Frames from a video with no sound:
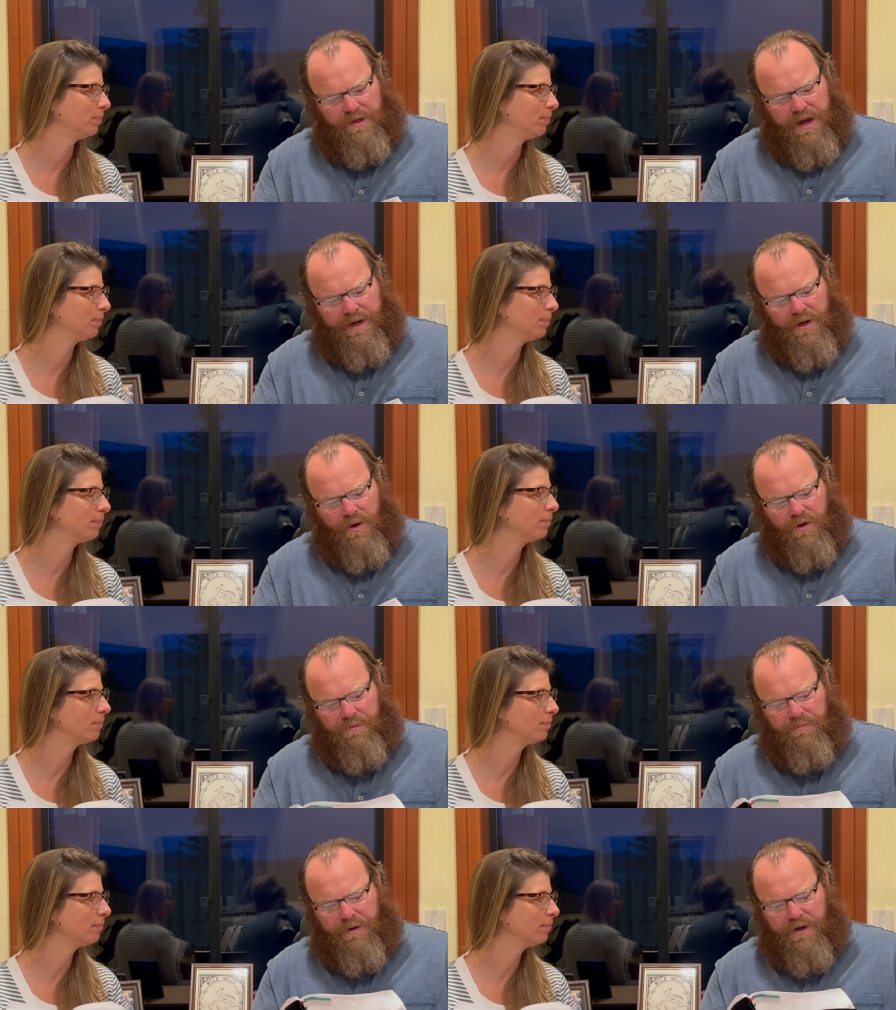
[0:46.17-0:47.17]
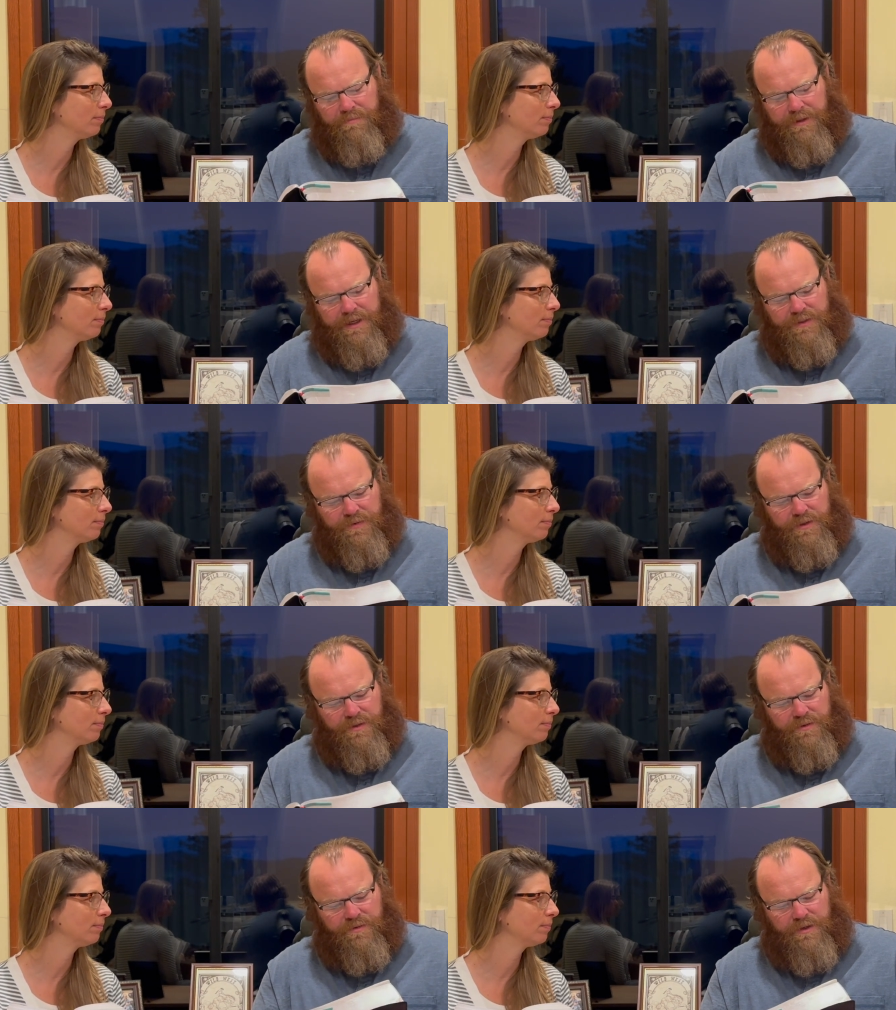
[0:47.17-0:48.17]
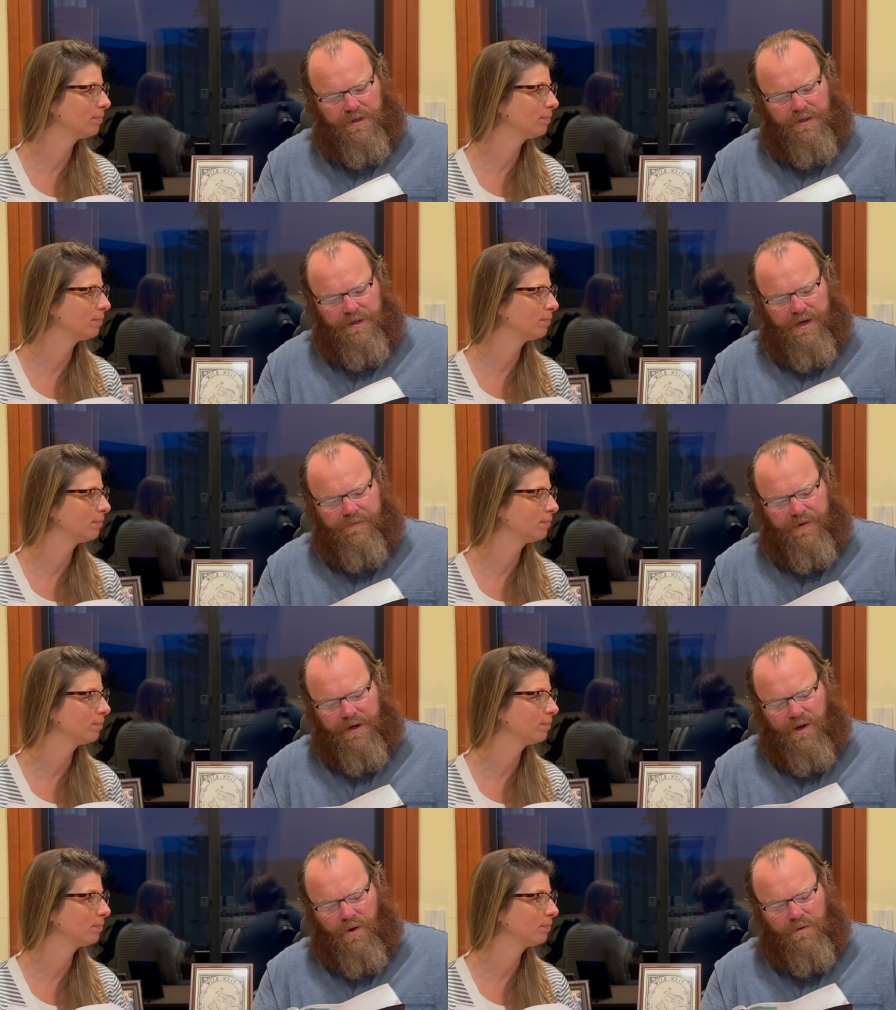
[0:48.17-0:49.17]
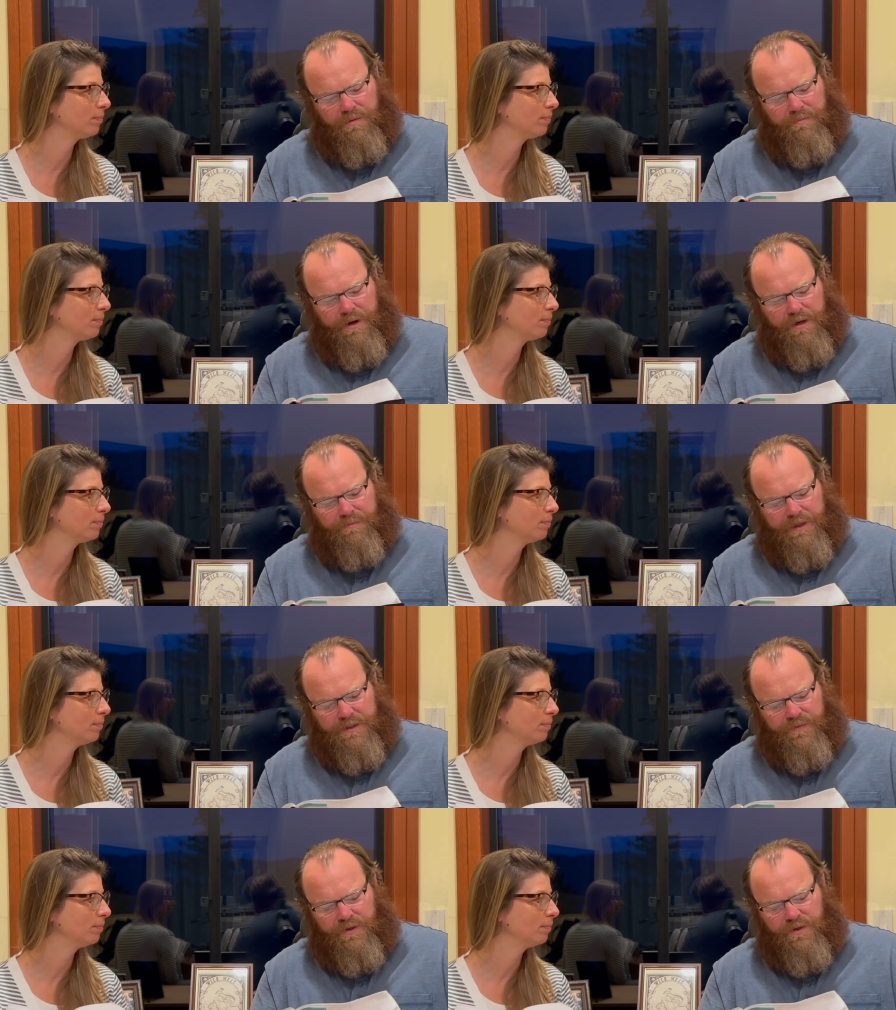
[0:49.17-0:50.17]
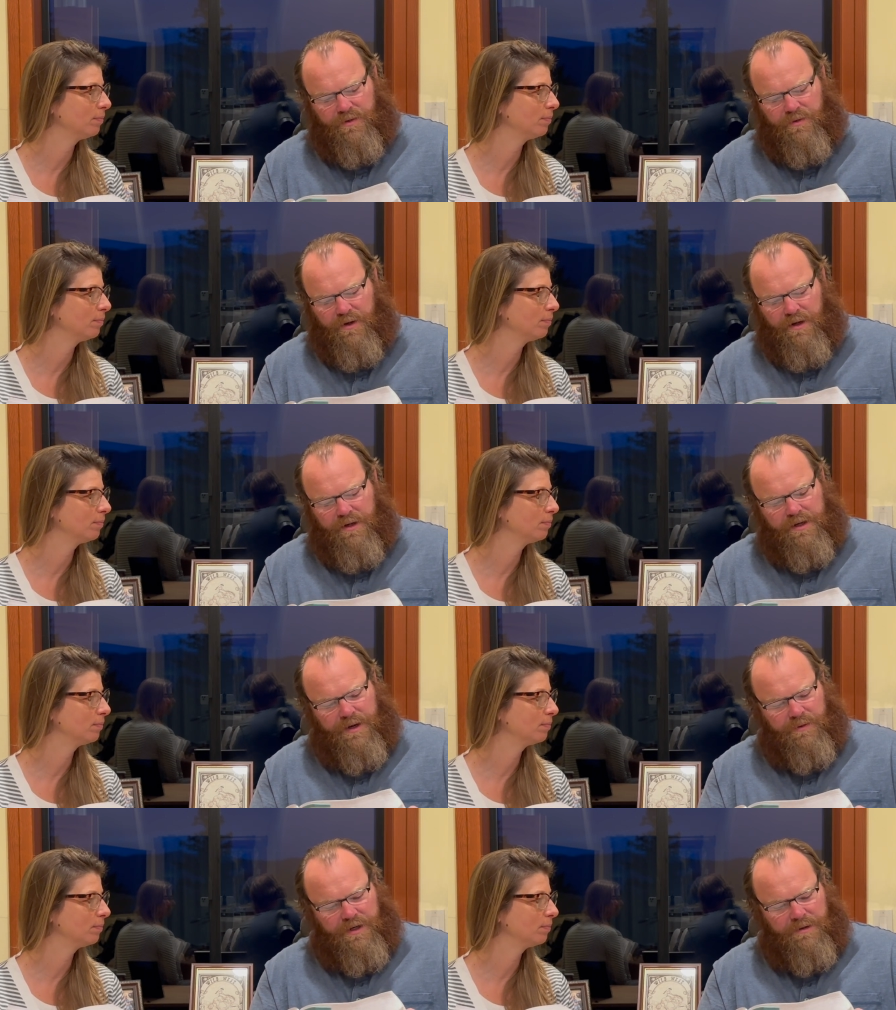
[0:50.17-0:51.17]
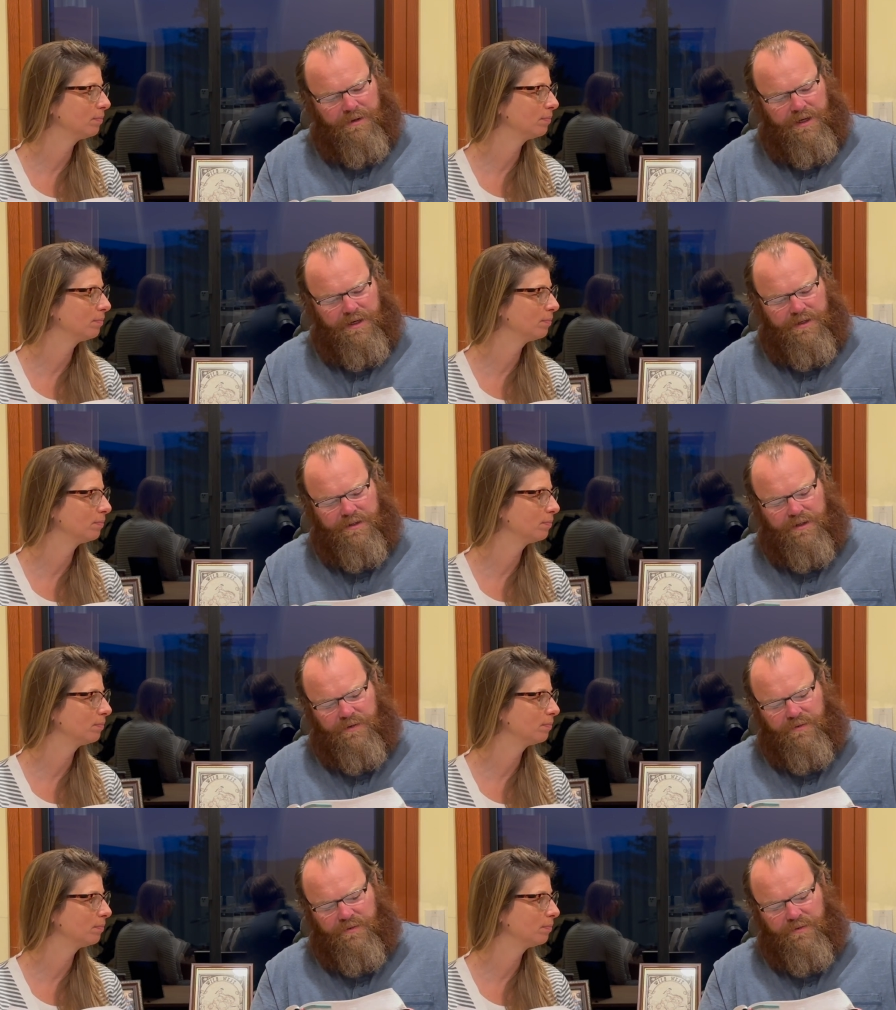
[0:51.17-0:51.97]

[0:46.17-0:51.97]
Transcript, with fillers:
Speaker 1: I go to prepare a place for you. And if I go and prepare a place for you, I will come again and